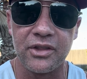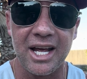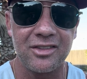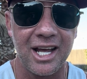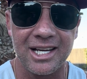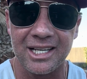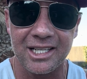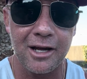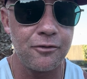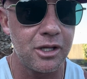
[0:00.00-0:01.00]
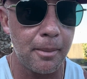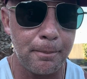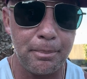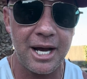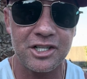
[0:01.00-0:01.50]
They can give you the
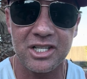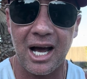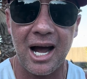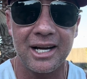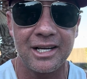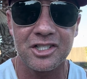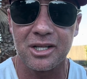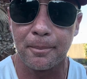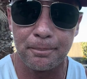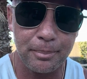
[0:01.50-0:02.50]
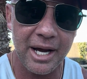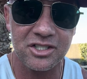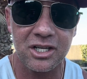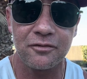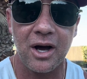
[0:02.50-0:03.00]
best guidance, the
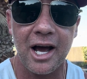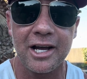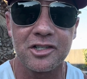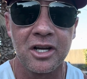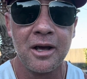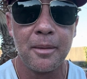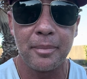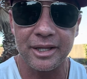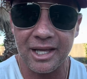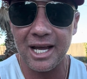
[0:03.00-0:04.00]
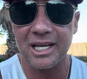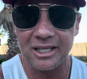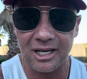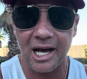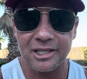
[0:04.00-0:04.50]
best advice, but they
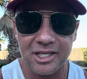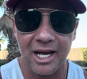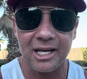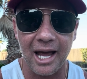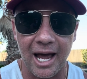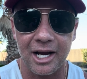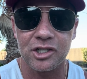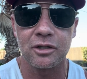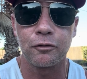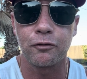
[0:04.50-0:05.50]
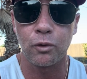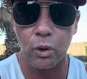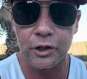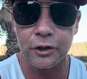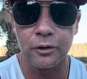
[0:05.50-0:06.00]
cannot take action
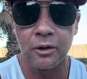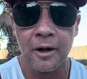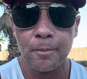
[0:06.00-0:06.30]
for you.